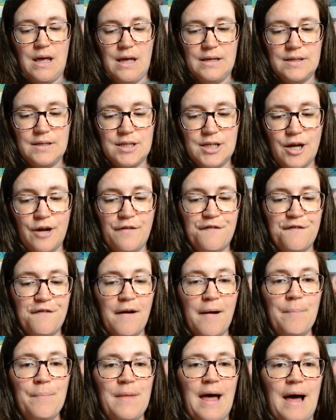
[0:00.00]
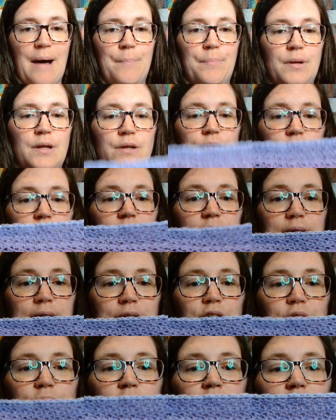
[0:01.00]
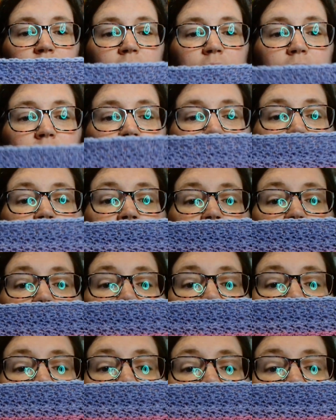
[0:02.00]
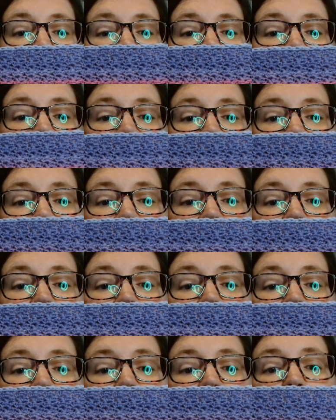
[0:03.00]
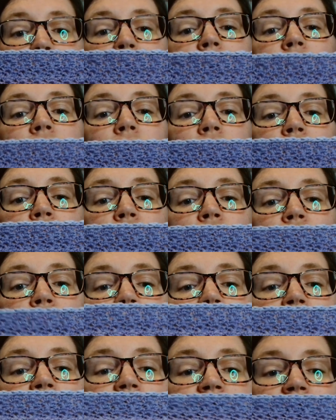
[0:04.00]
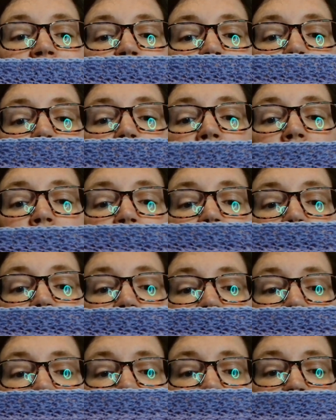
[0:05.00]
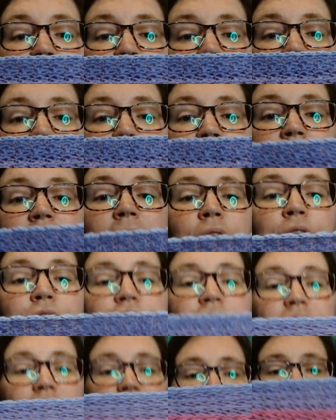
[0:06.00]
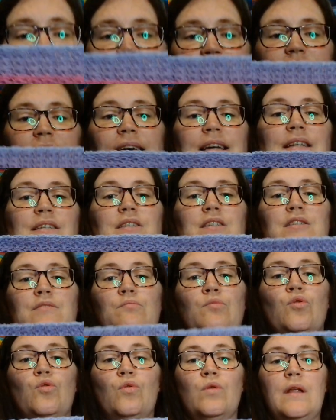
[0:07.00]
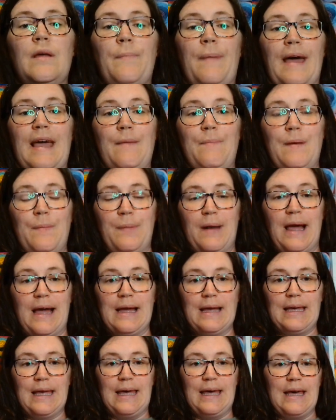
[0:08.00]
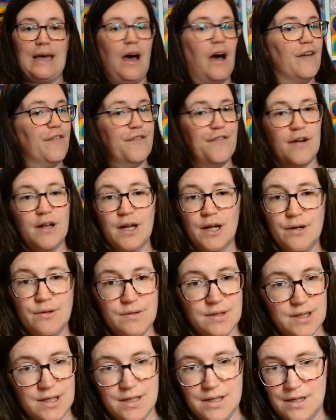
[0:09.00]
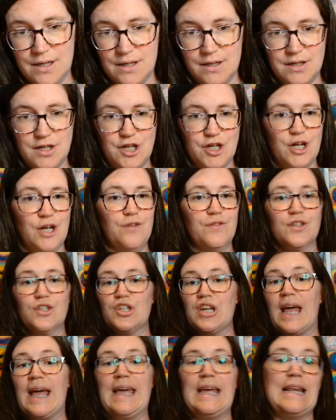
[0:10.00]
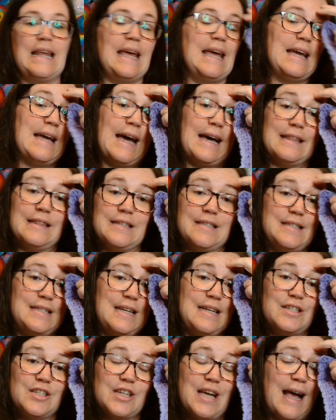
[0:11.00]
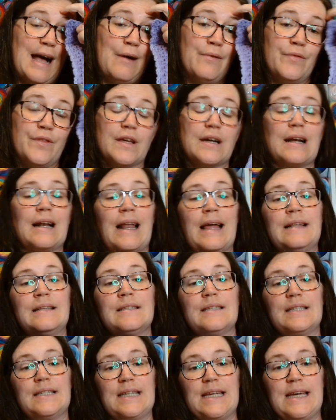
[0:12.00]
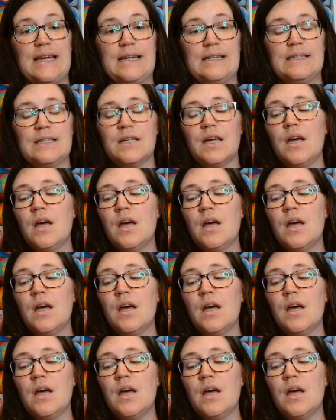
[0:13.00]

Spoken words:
So from that blue stitch marker, I have indeed put all of that progress in. Now this is a smaller baby blanket. I followed the chaining and the stitch count that Glenda did.